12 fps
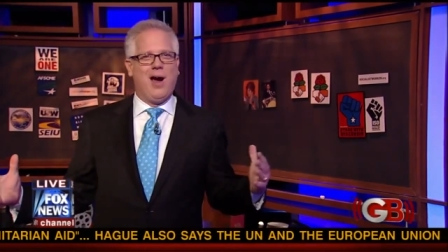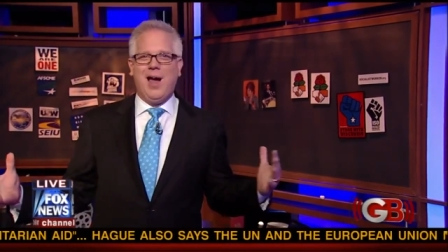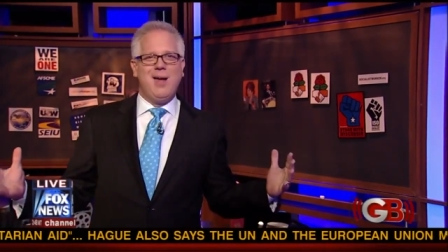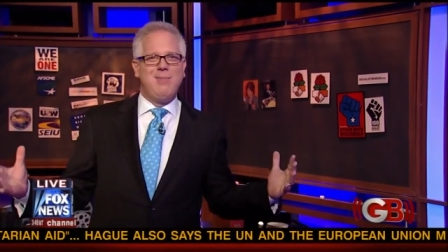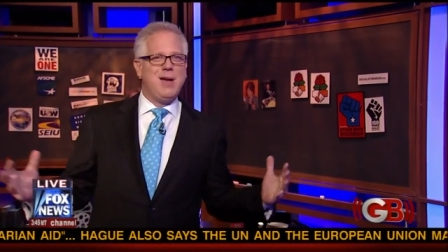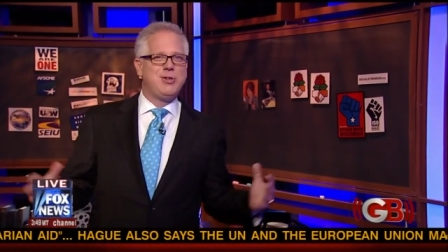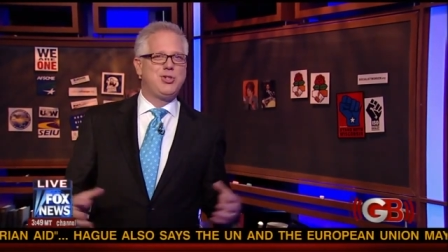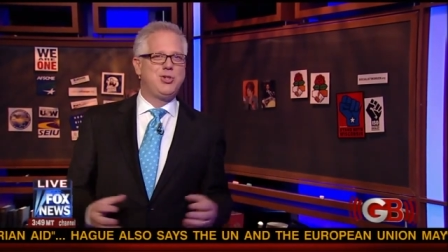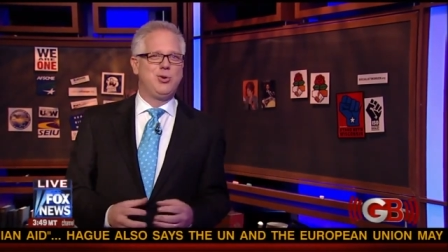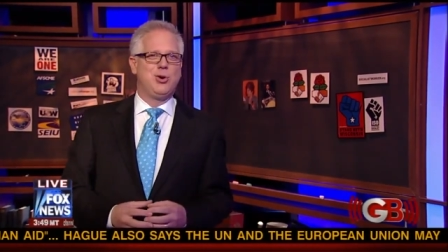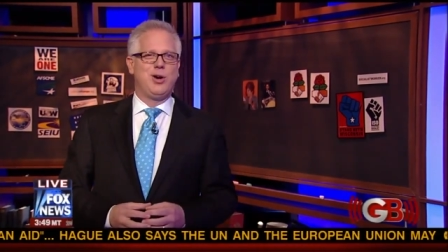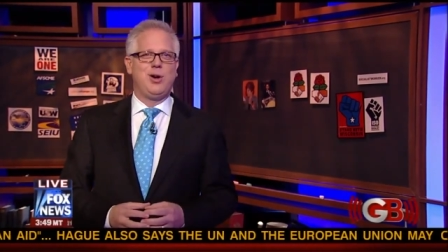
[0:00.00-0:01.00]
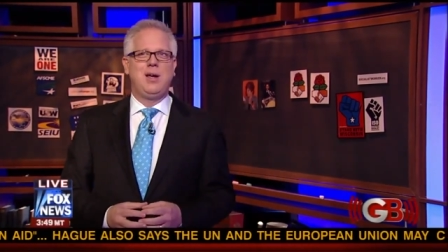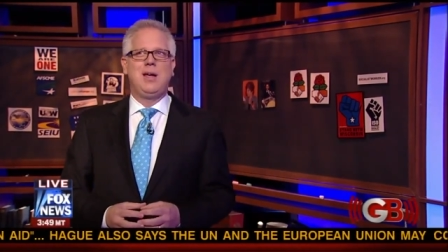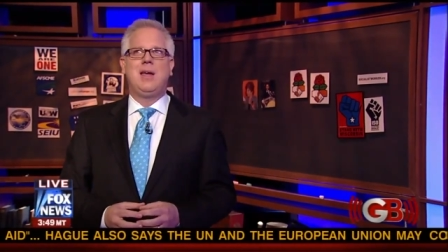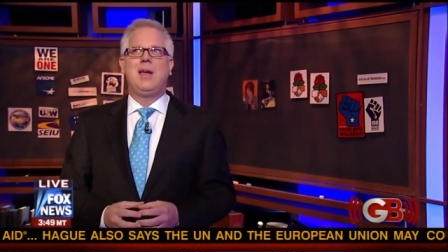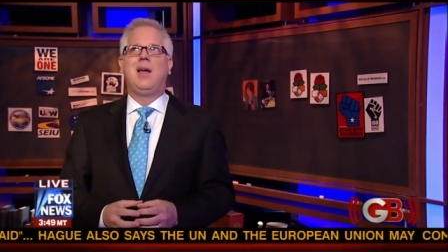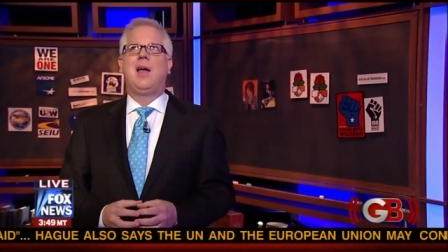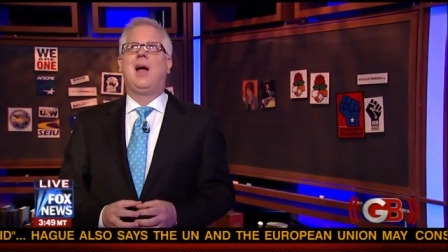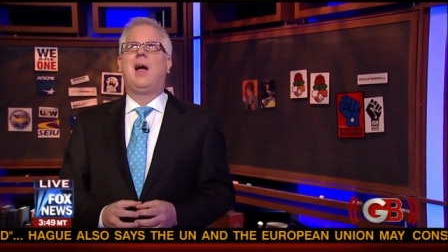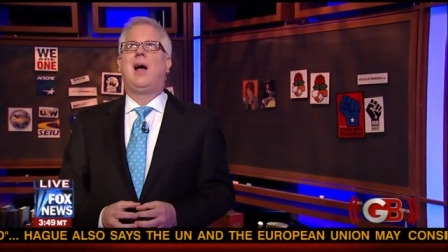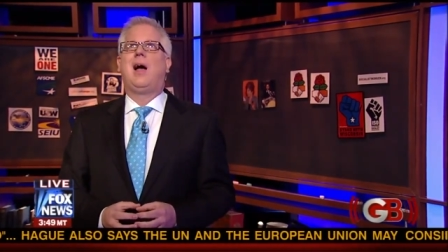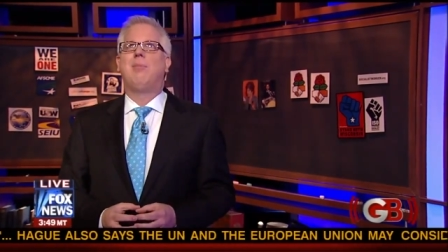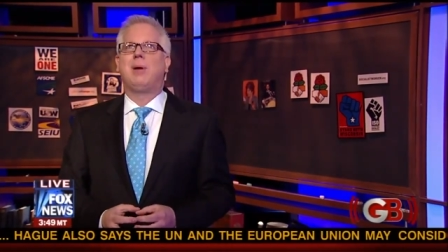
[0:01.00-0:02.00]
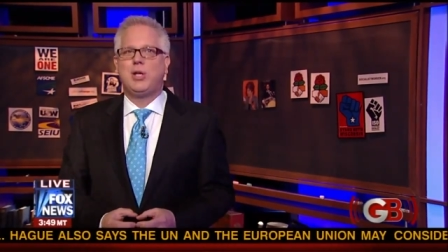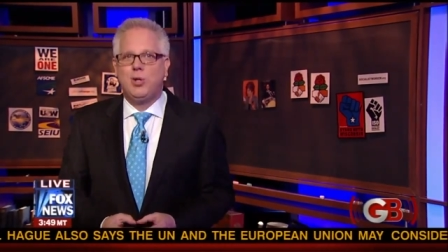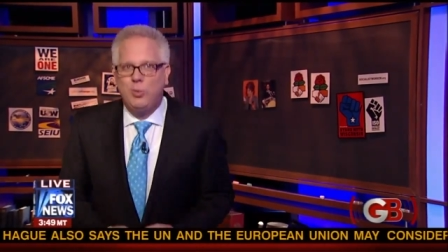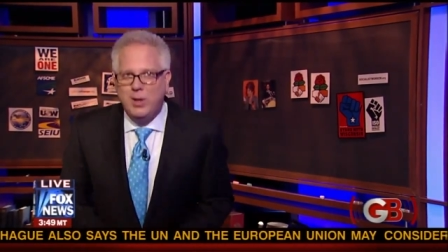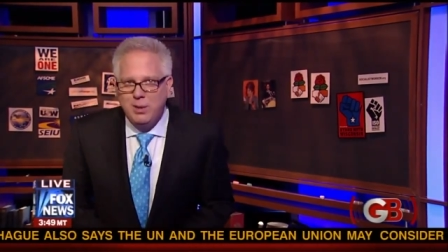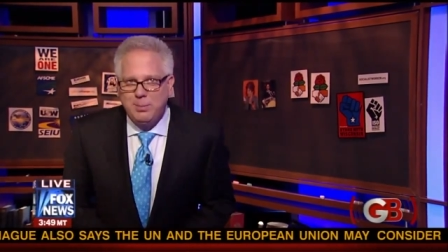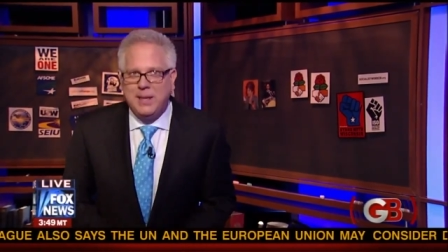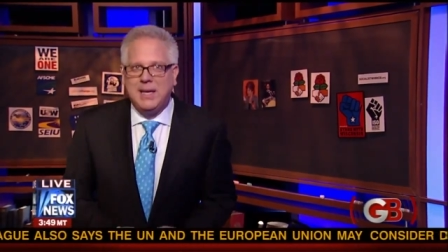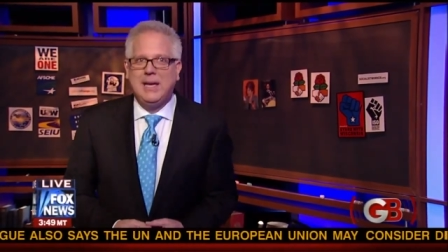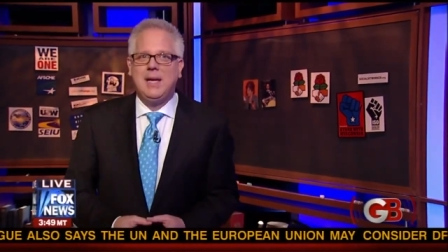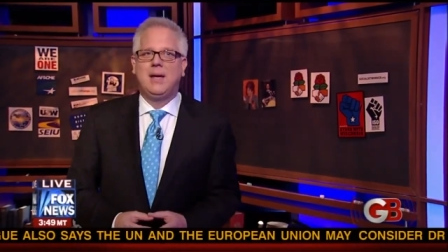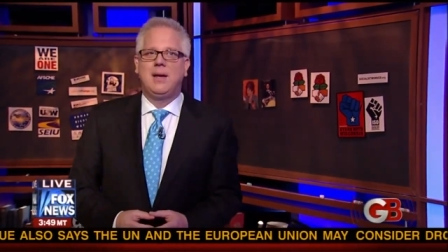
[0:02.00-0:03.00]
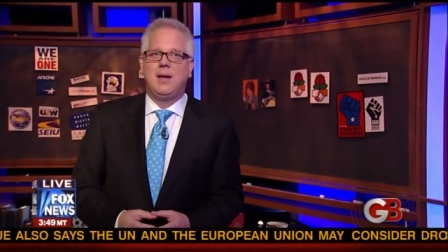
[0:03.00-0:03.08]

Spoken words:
I'm not sure, but you will be